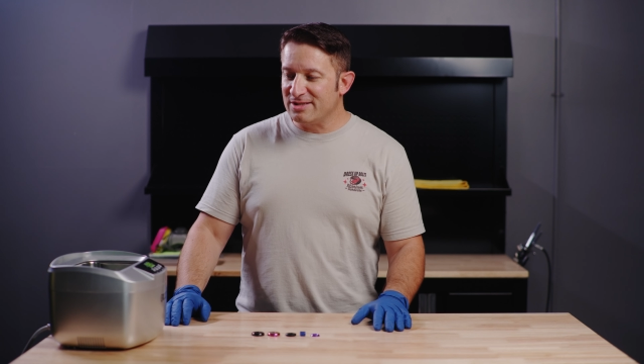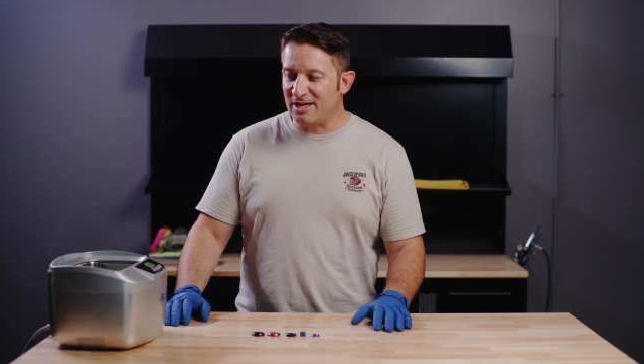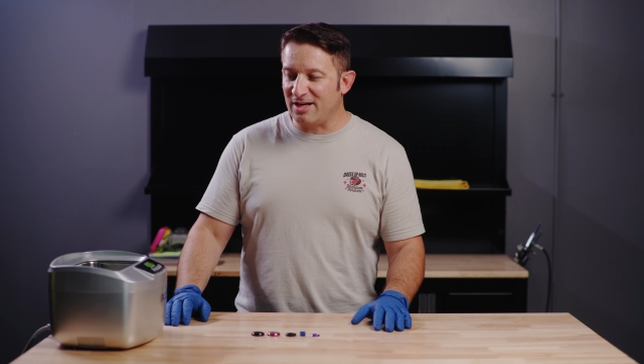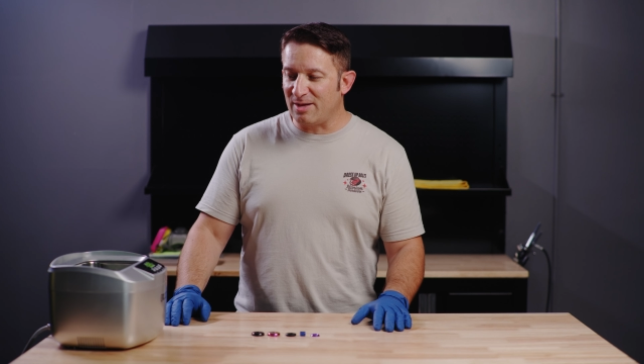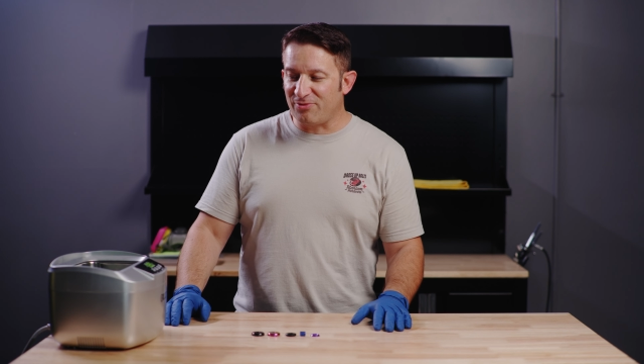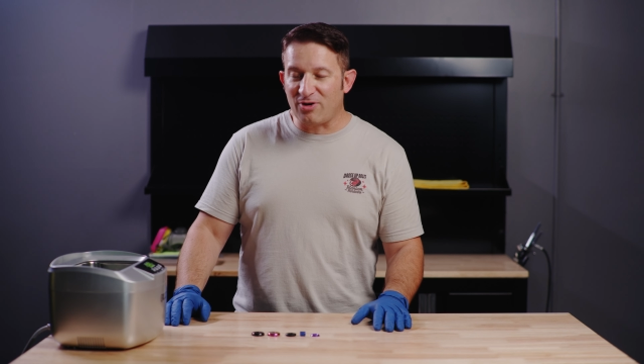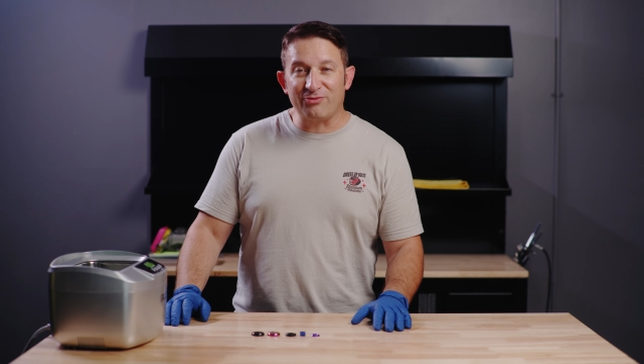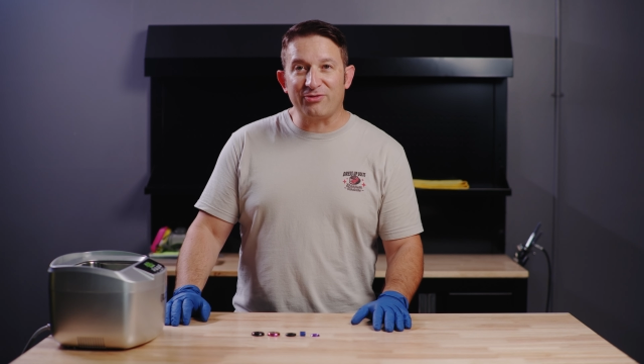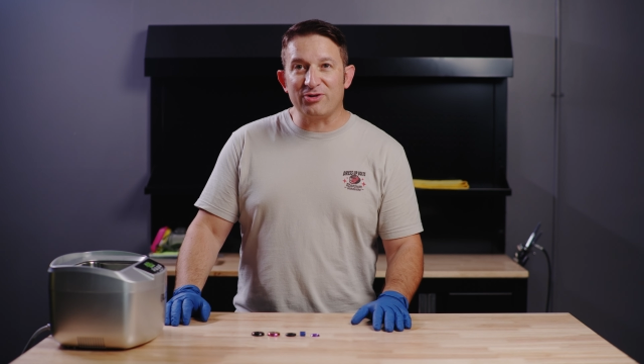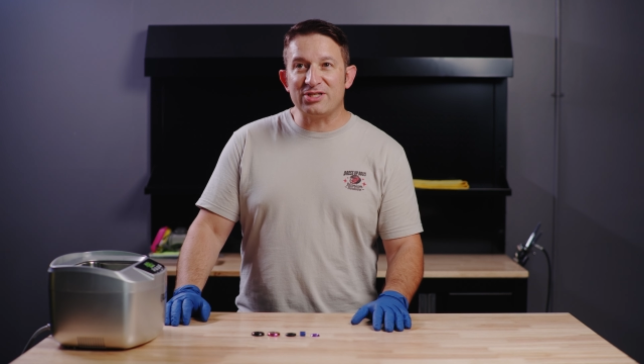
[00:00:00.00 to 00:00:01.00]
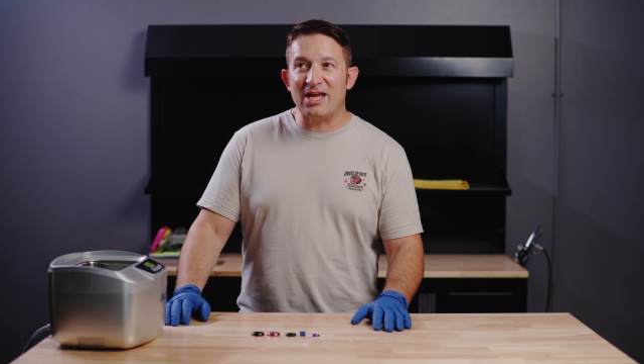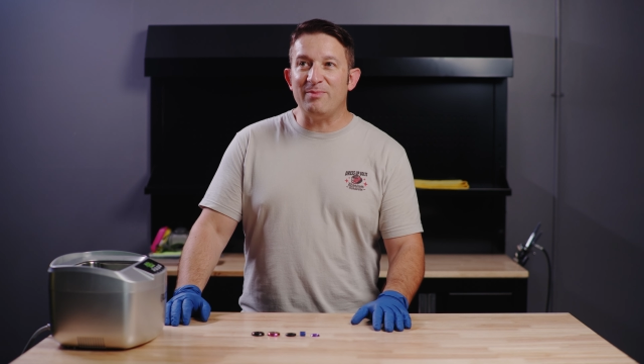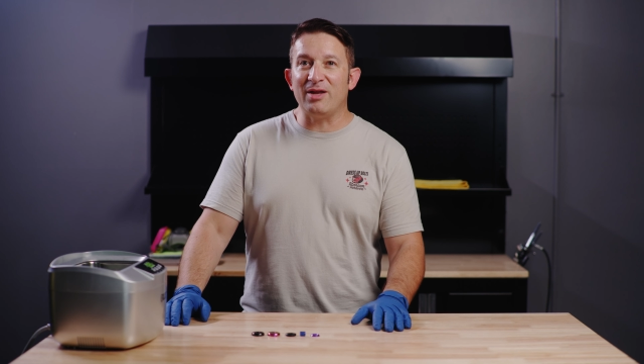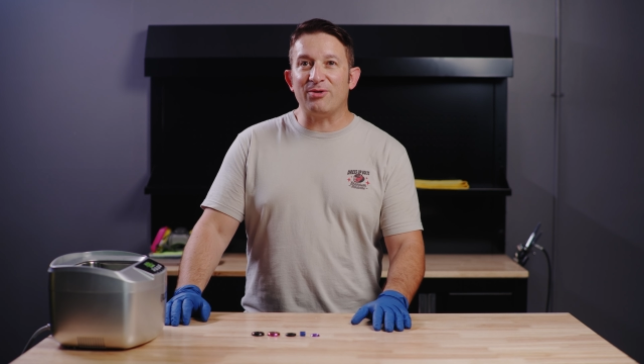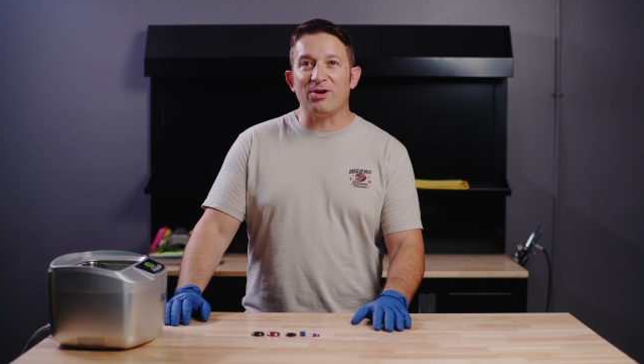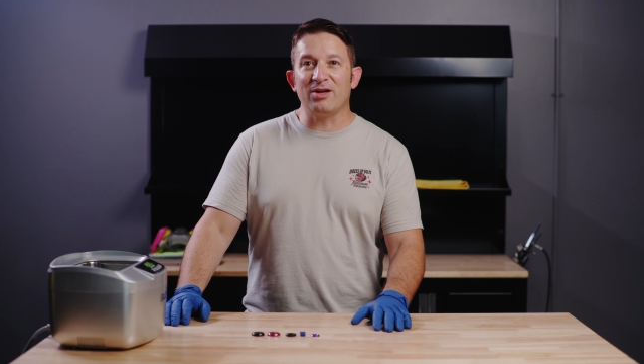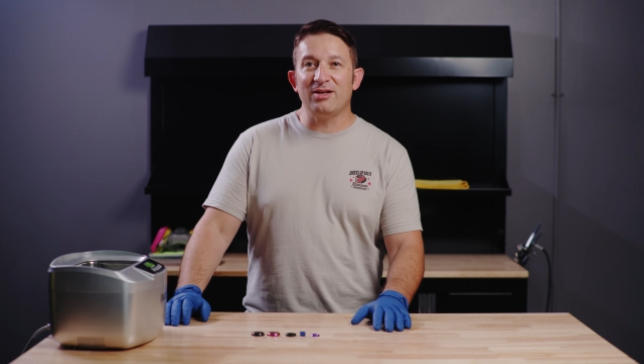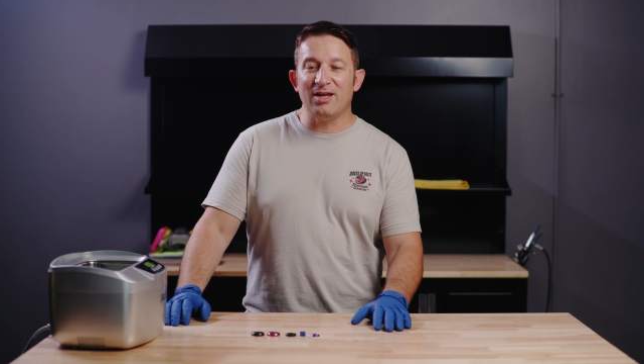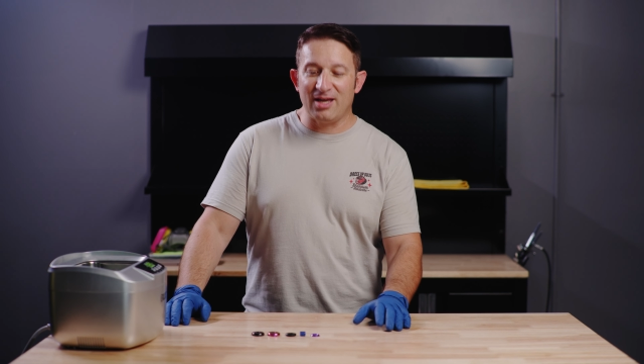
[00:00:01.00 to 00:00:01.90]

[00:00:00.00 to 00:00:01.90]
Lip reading: set it up for our first 8-minute run,